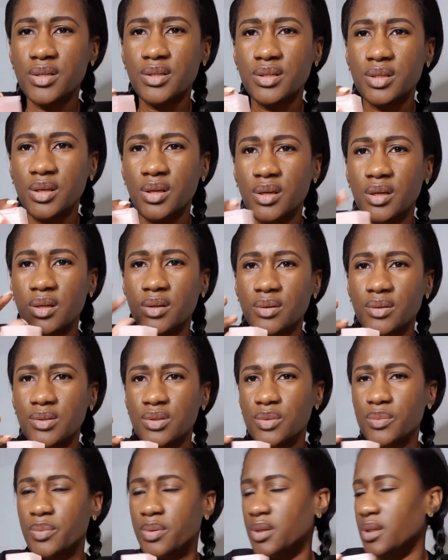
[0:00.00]
so you can
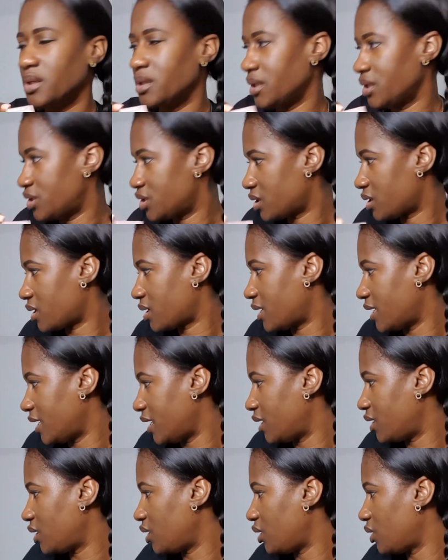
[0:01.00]
also put glitter
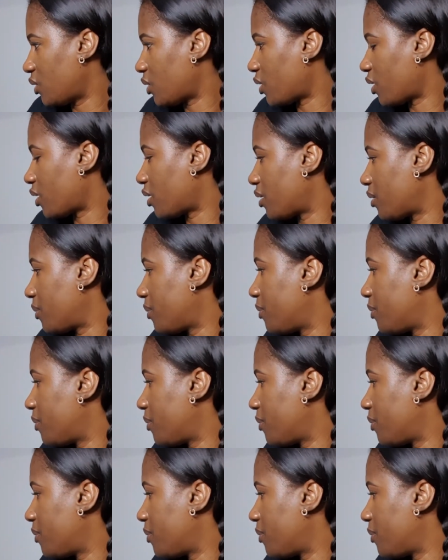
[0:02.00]
in your